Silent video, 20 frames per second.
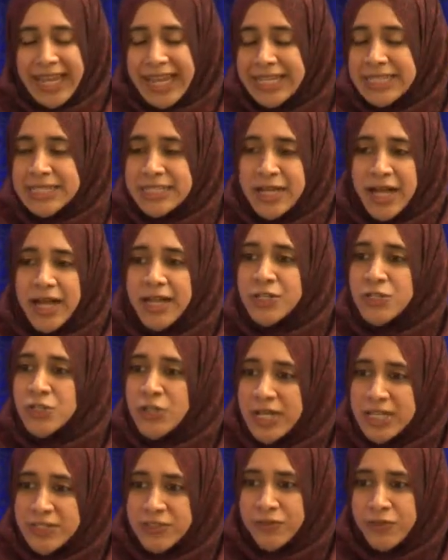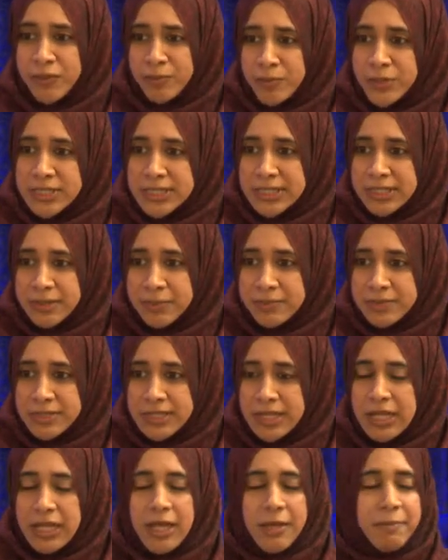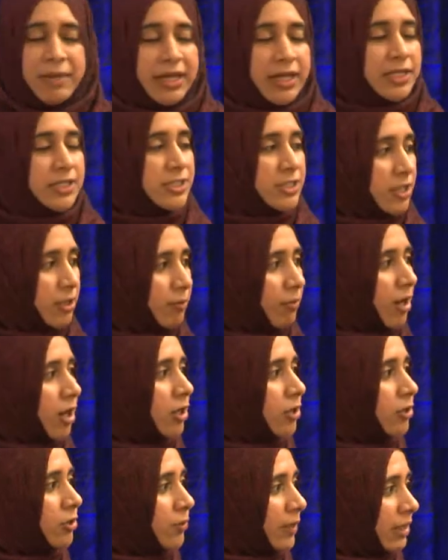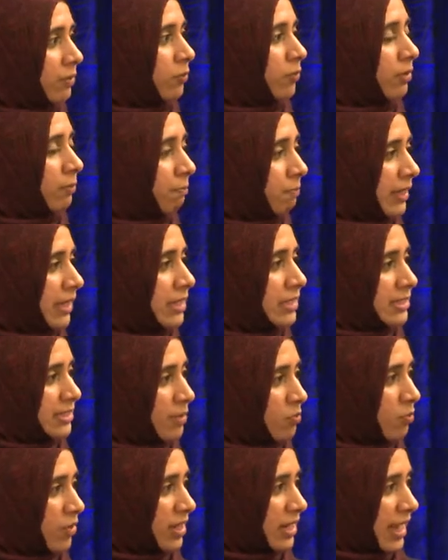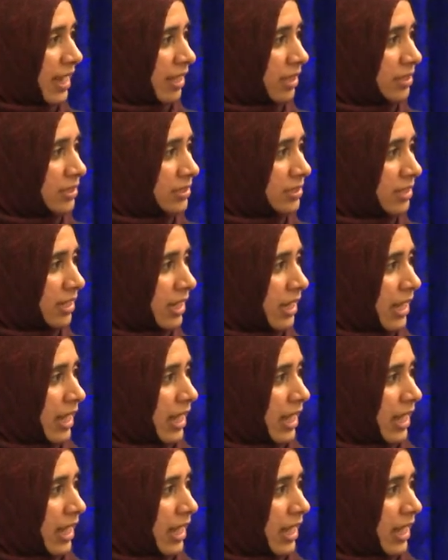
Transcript: it's not just for Muslims, because tomorrow it will be someone else.